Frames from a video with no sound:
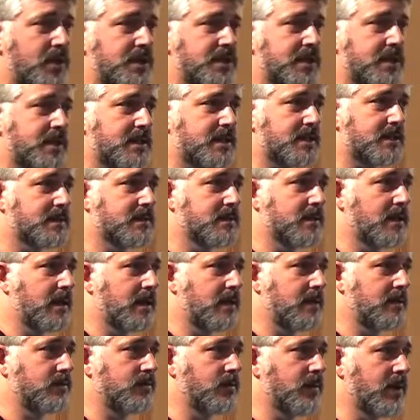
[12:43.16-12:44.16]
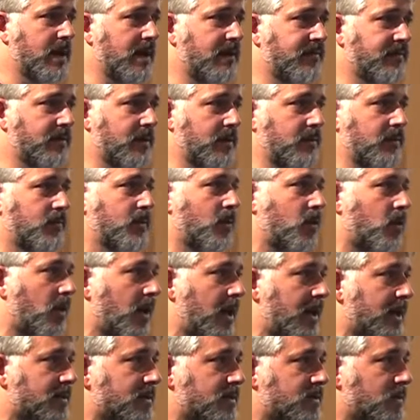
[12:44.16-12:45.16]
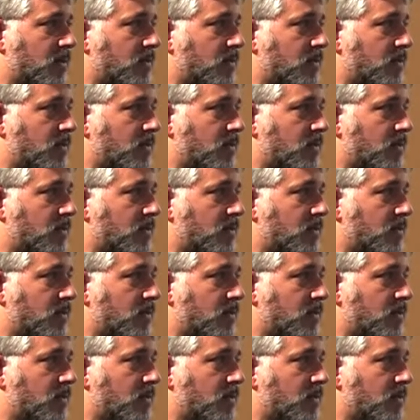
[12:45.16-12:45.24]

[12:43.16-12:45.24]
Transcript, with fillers: projects that we have and we collect,